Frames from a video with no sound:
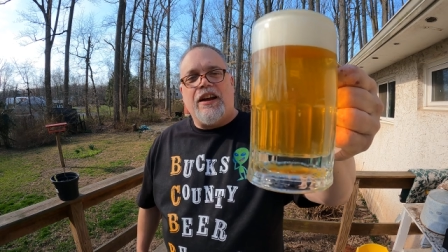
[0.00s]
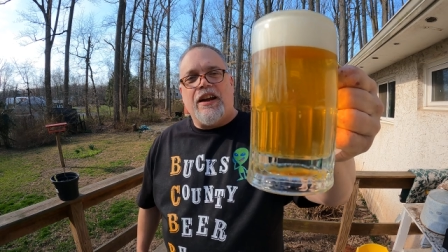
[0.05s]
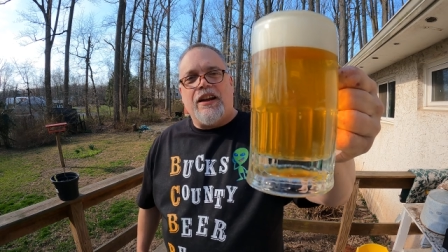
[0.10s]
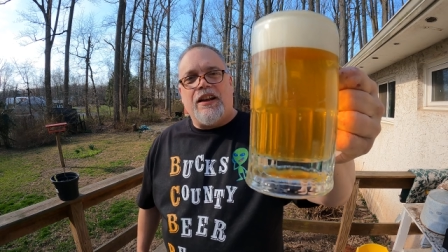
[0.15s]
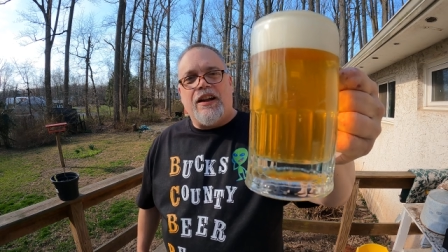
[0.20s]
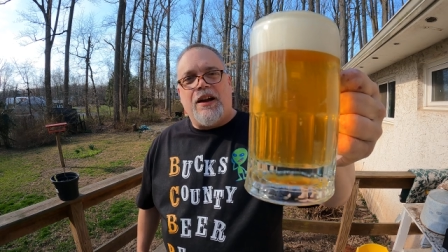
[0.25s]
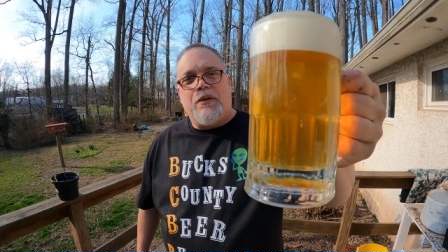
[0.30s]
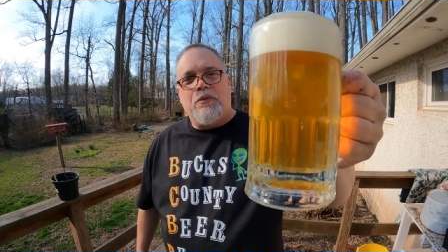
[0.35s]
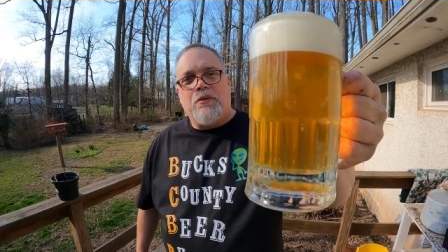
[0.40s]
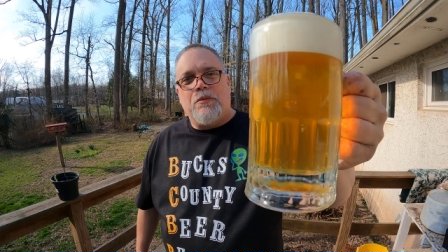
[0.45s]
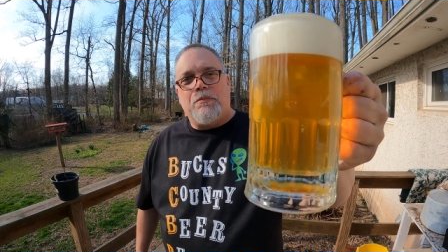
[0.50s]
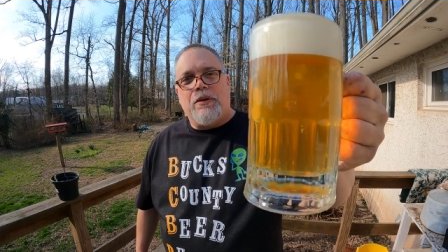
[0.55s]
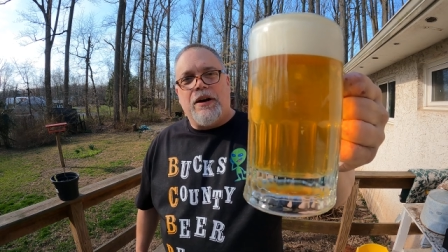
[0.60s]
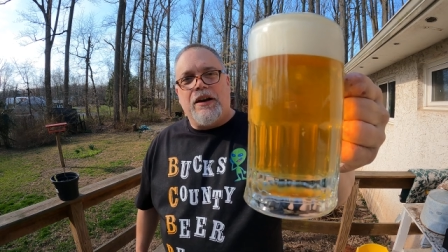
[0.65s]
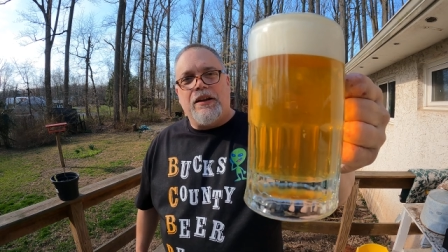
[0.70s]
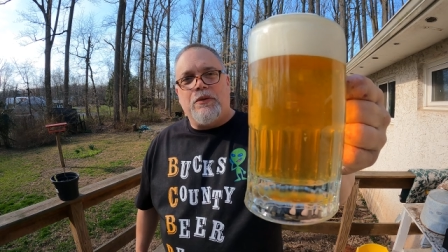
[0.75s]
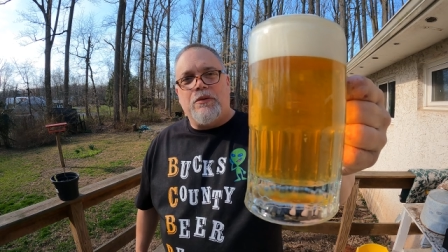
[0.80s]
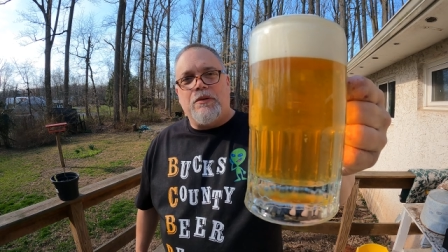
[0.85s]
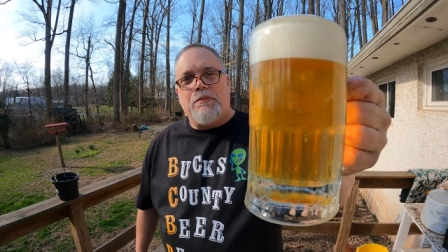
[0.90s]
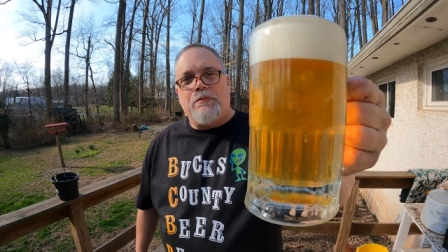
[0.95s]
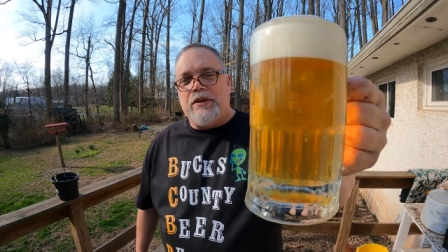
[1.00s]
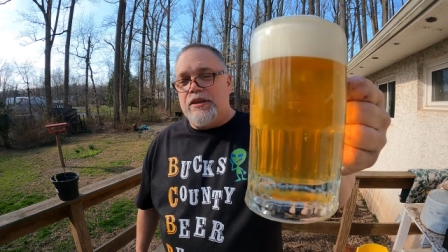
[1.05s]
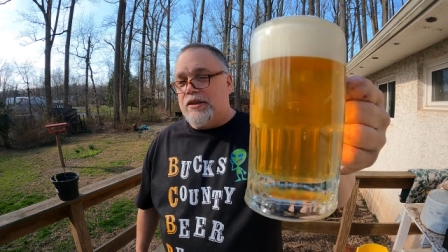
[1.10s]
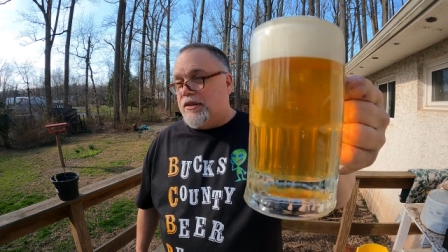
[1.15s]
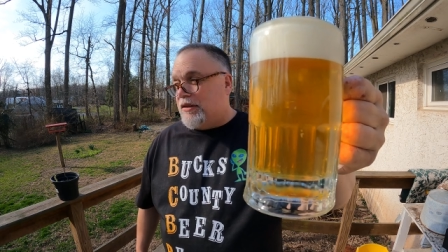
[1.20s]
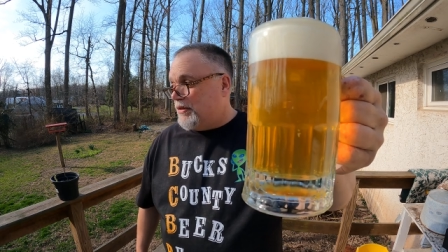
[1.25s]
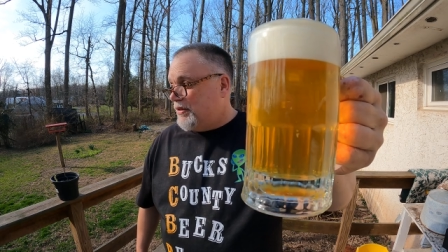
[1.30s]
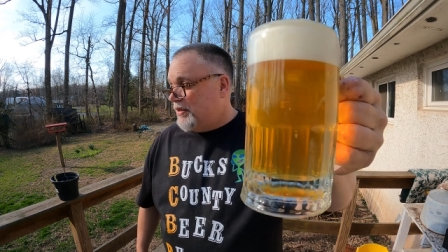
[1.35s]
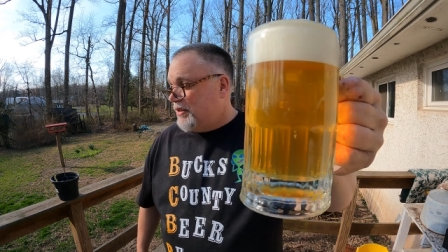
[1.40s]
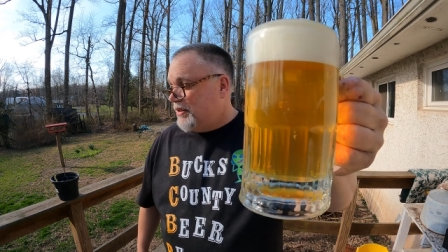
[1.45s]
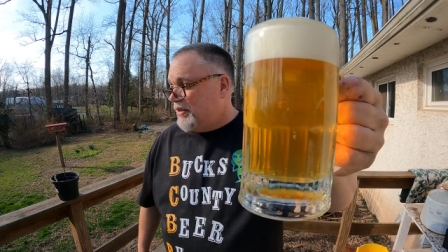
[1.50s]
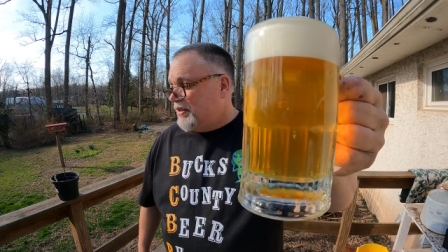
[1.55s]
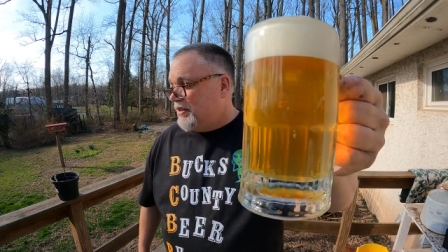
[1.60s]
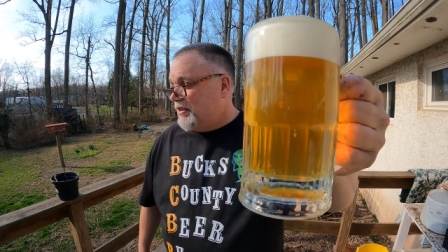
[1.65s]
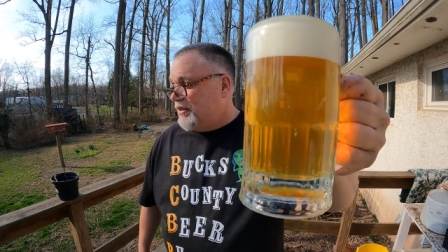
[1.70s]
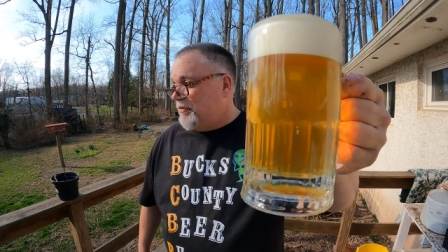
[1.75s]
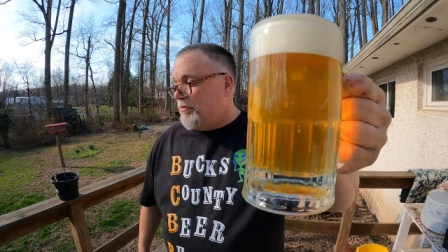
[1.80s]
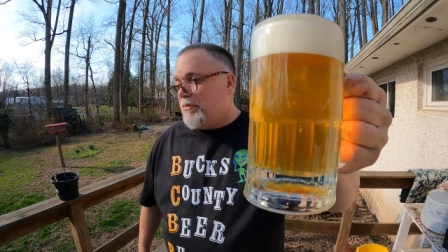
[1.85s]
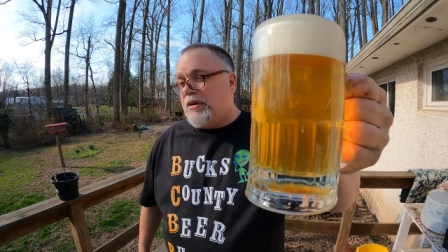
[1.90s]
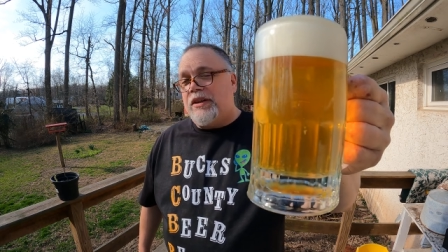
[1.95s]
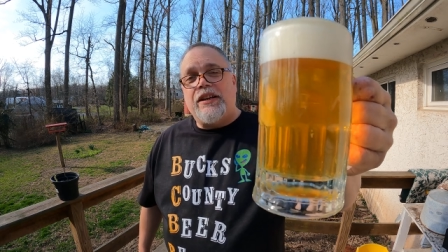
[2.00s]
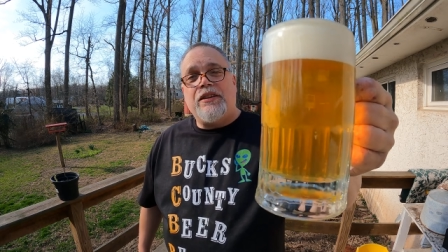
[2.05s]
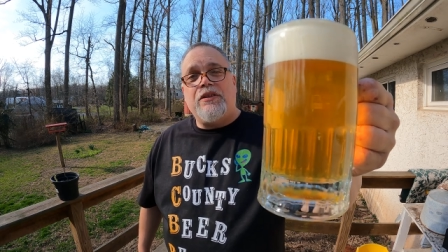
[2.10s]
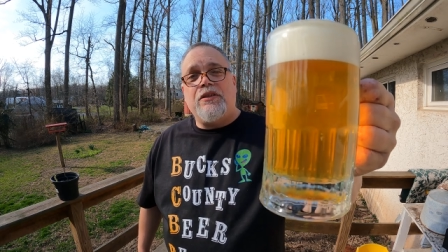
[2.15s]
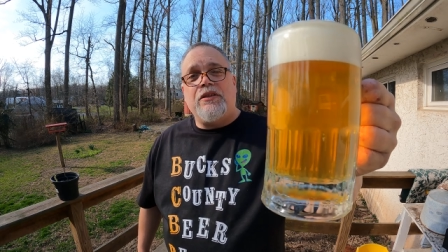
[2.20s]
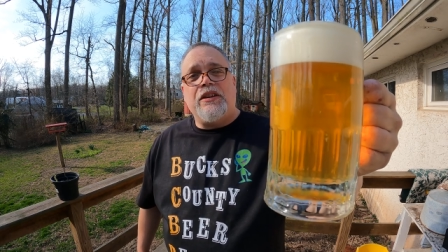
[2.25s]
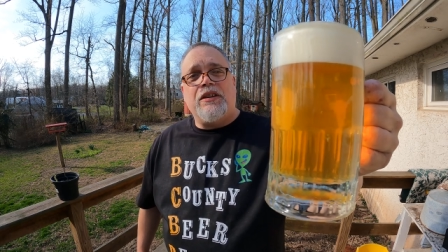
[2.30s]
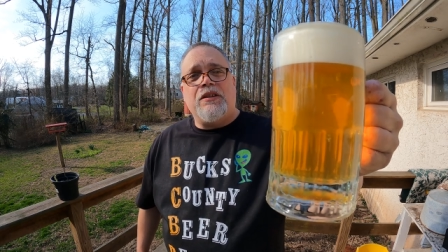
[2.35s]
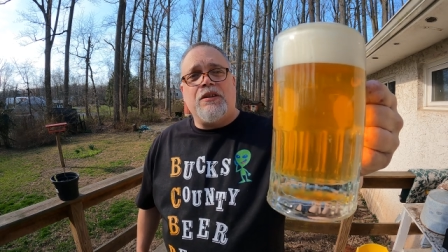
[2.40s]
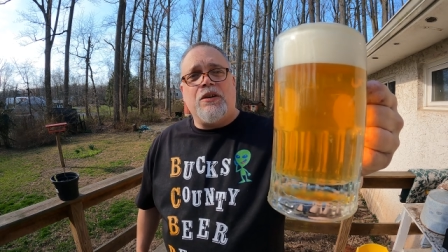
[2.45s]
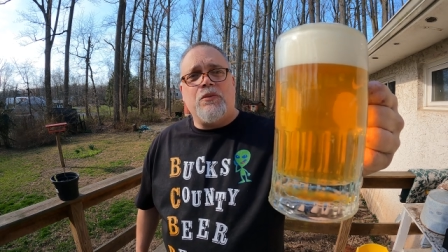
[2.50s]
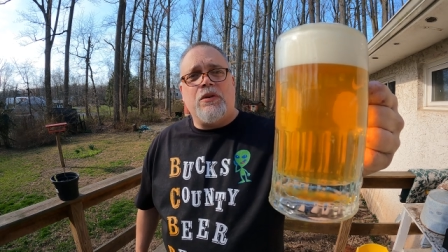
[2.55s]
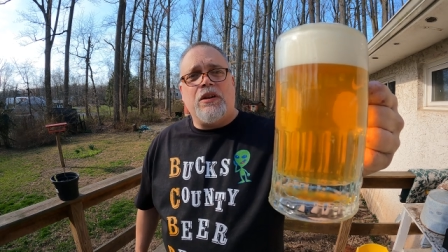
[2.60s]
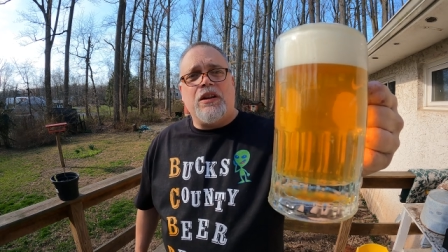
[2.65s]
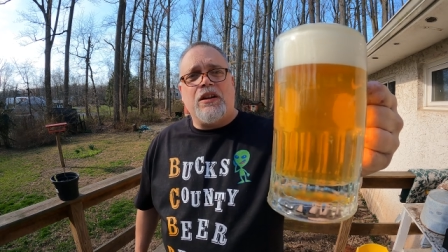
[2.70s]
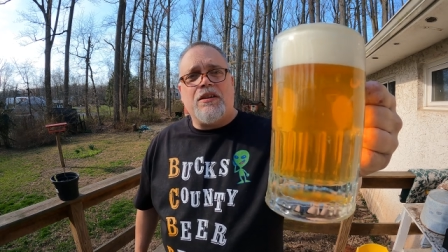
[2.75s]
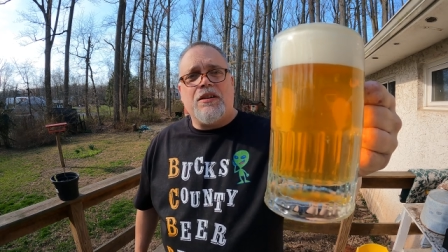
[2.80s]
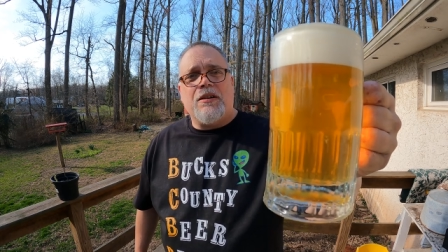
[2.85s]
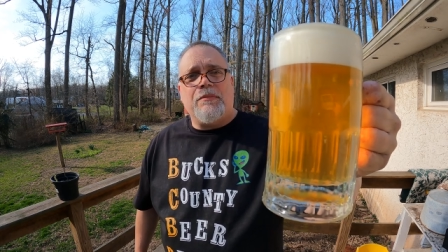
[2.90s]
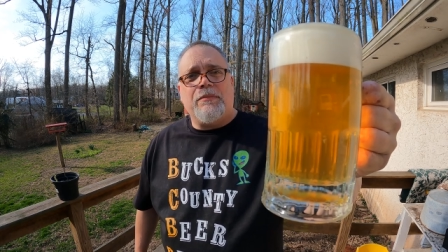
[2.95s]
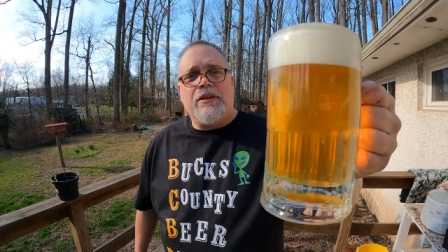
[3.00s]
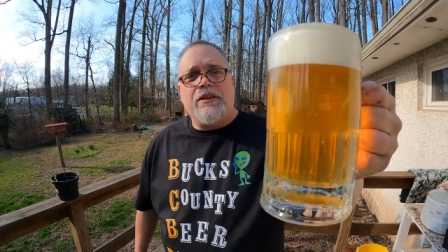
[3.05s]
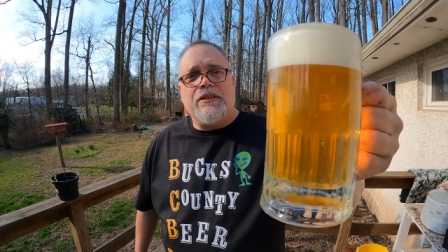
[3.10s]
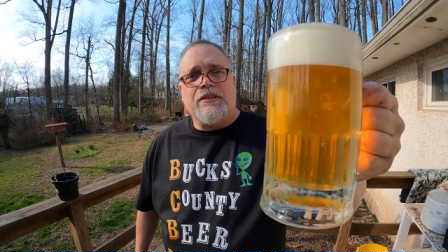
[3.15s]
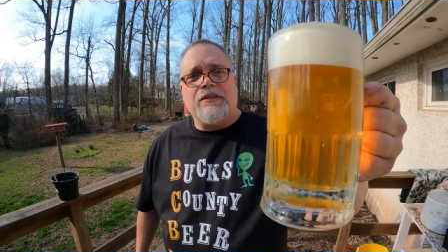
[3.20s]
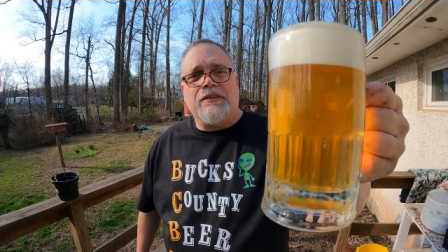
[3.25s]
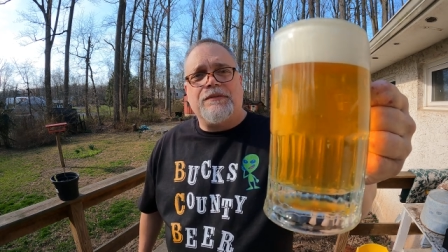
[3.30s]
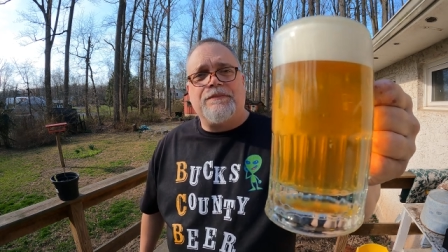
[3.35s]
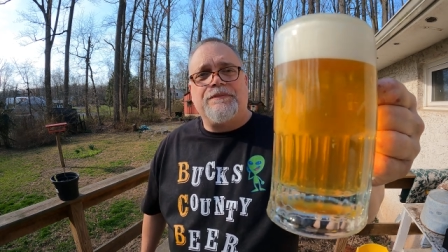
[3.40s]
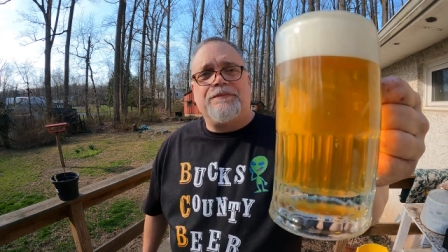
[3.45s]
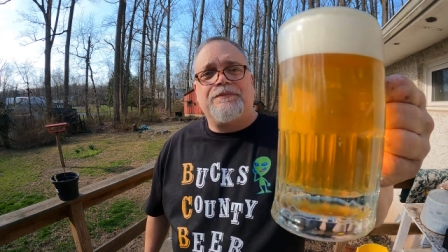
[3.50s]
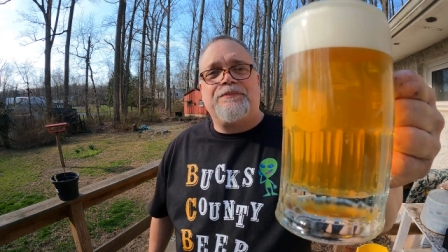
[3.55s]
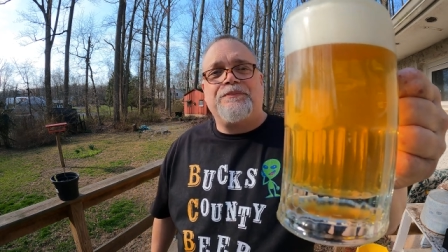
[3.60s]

and I will buy you a beer. But I know you don't want to come here.